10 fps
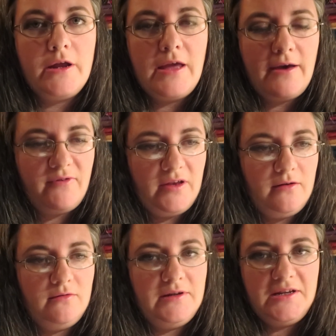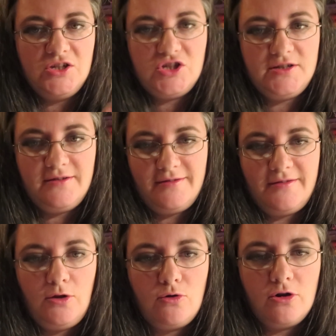I have a Ninja
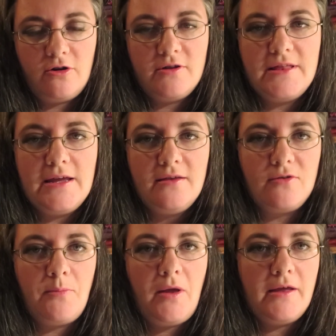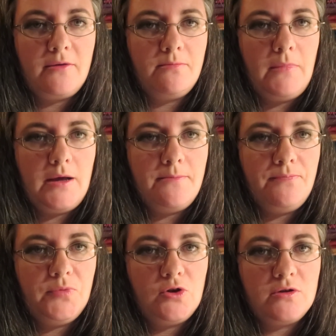slow cooker thing, so I'll probably
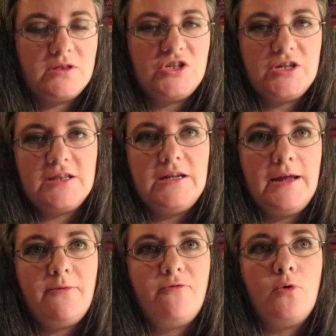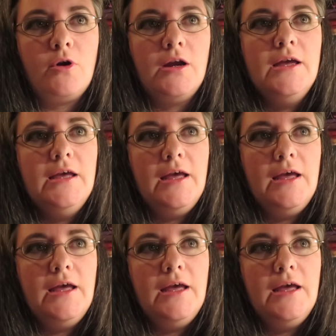um, cook the chicken the night before